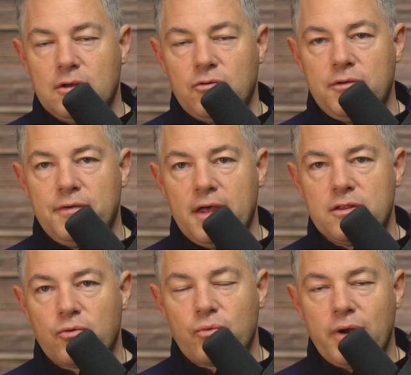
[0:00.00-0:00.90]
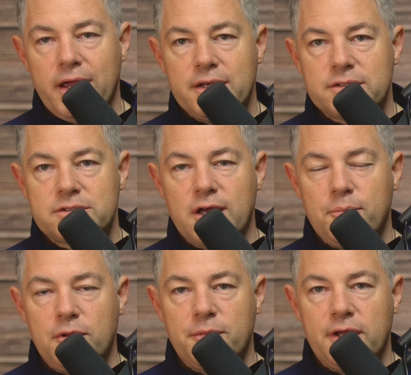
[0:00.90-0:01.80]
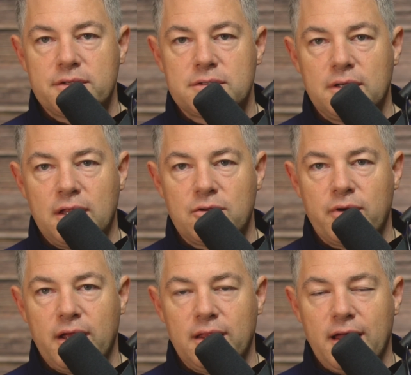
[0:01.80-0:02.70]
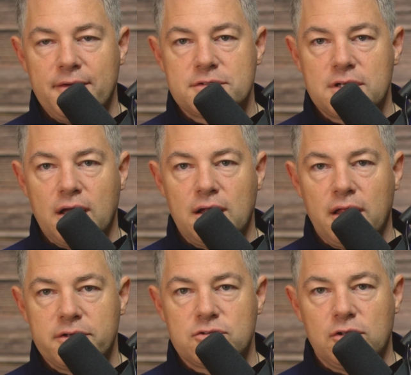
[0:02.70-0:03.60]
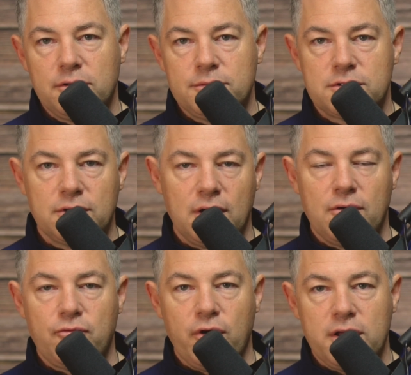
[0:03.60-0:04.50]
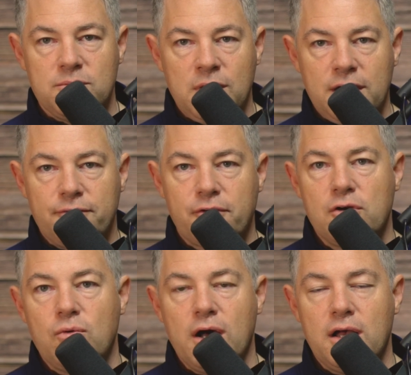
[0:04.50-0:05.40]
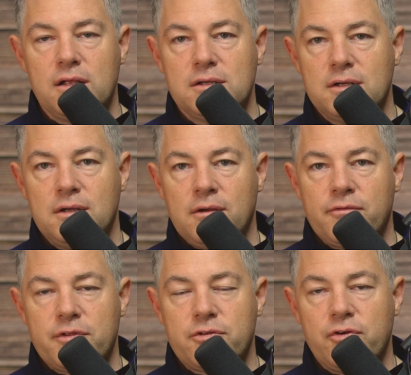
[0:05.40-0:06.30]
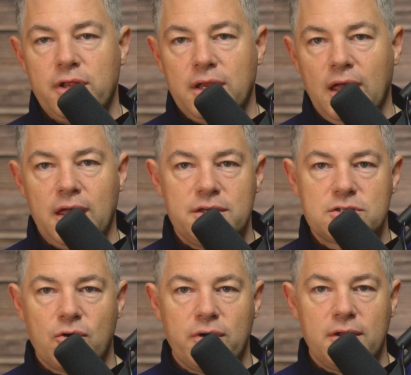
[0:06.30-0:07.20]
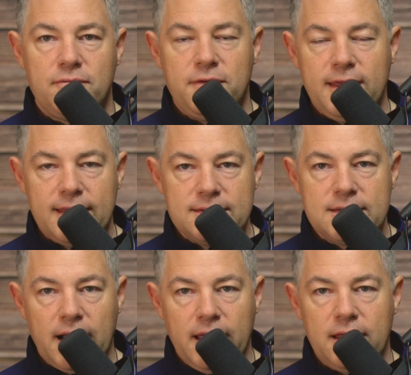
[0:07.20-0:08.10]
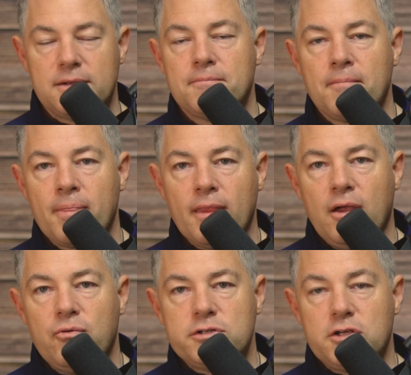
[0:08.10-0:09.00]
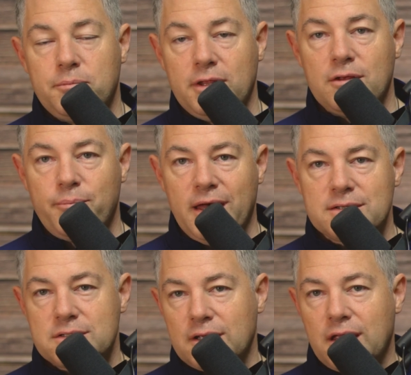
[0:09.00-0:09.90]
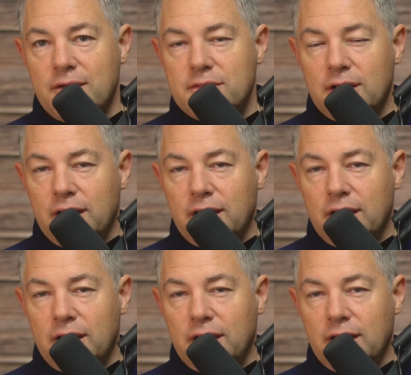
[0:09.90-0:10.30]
We found the right supplement and the right lifestyle. I told him to avoid meat for a while, for 30 days, go on a vegan diet, which would be the best to give the